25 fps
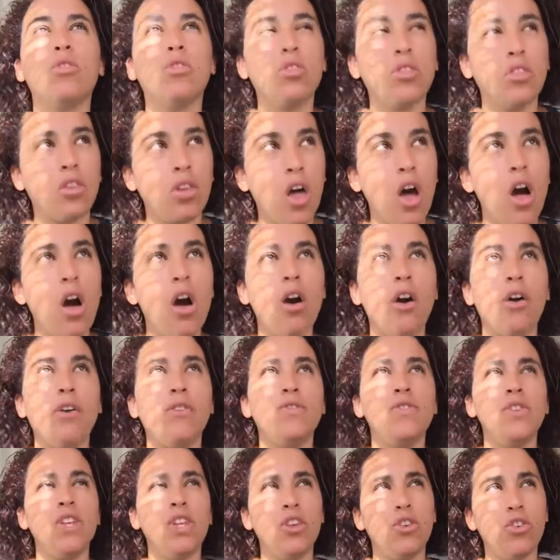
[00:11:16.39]

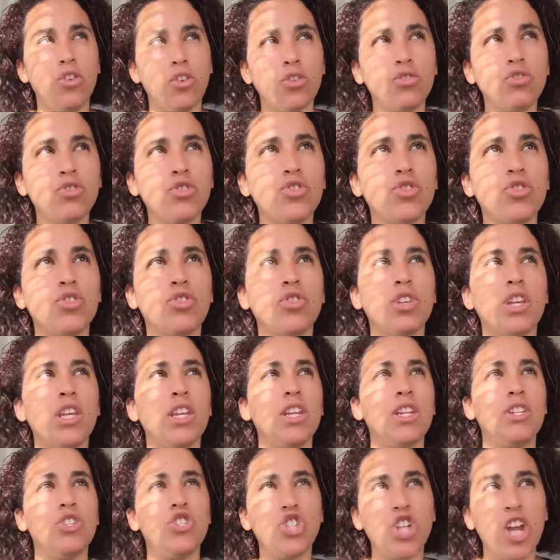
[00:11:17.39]
loved and nurtured
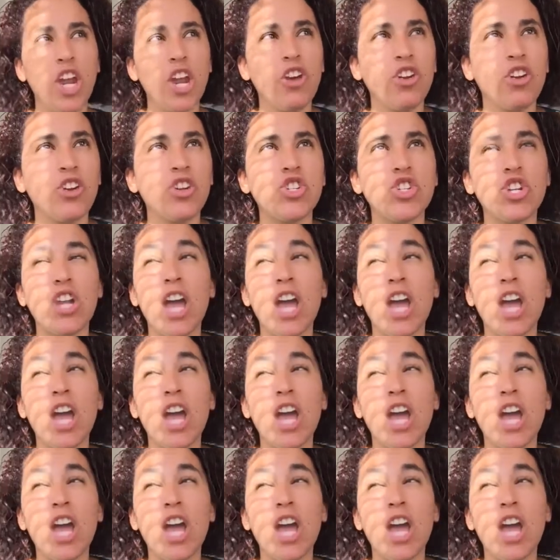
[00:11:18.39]
and cherished?